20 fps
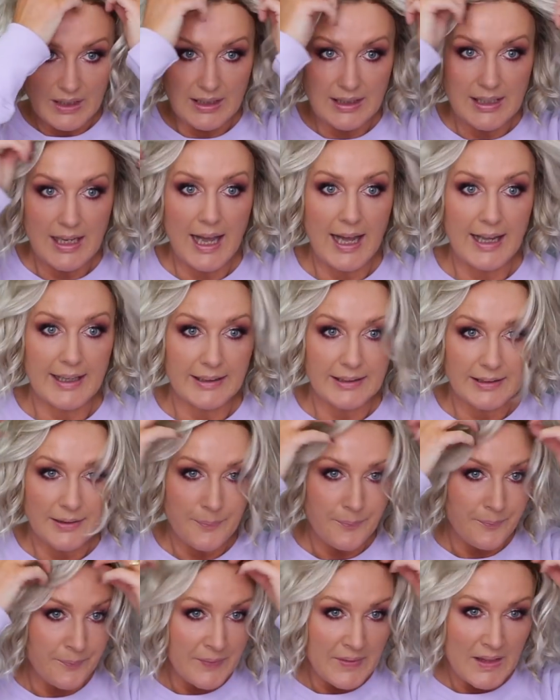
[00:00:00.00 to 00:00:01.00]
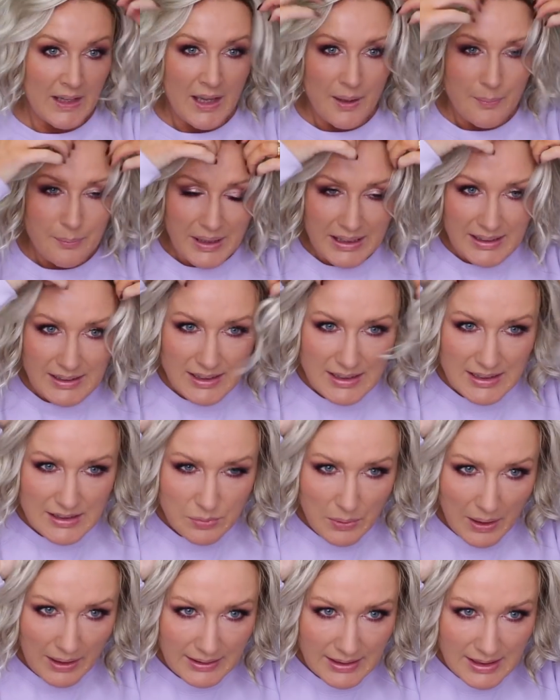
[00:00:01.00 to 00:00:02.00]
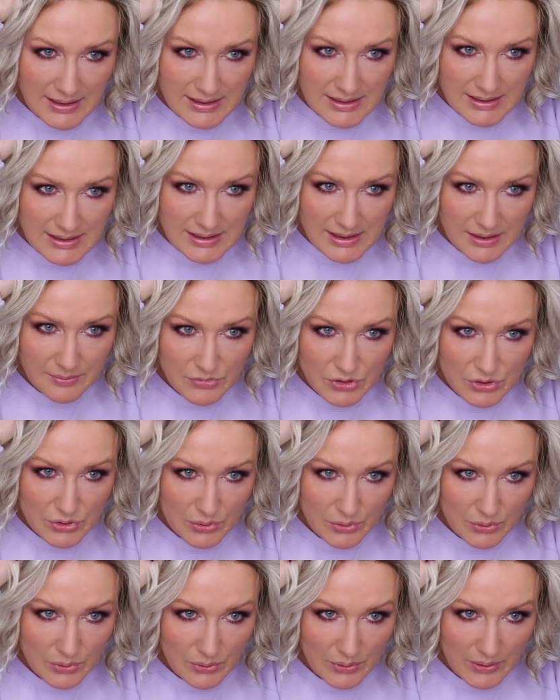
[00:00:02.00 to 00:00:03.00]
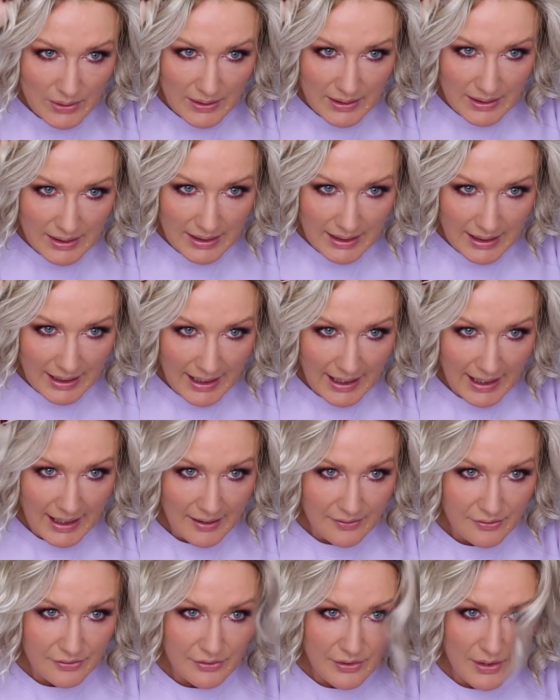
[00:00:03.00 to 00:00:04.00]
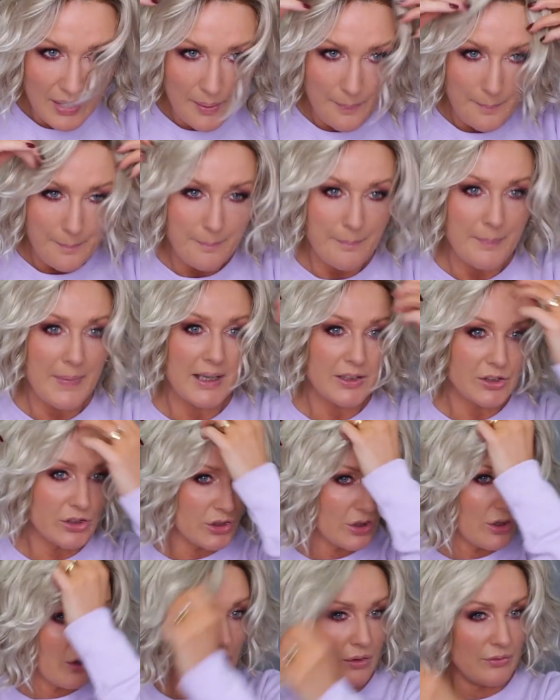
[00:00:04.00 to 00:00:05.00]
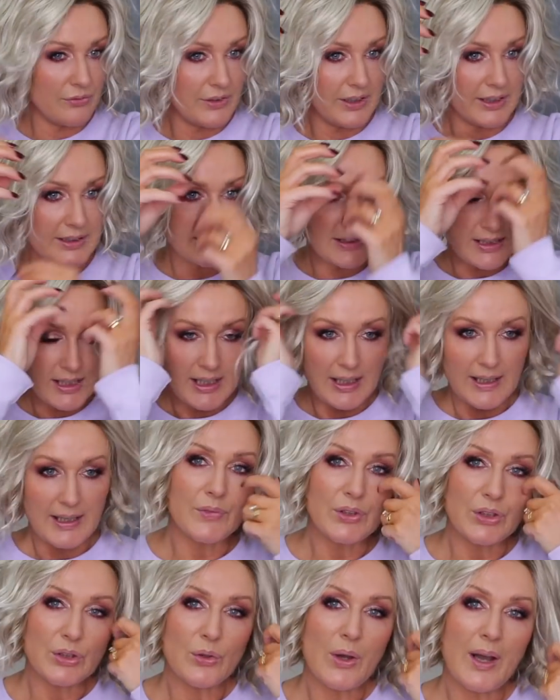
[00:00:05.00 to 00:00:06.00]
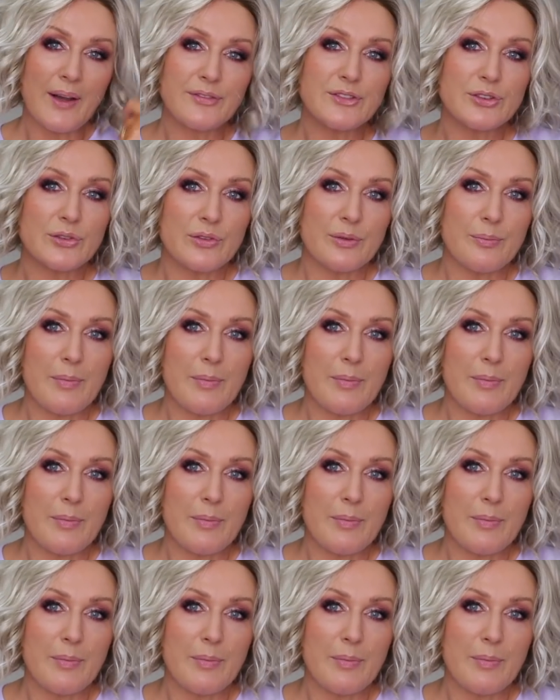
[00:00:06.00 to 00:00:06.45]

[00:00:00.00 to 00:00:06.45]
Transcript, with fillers: line. But this one doesn't seem to have much of it. You have to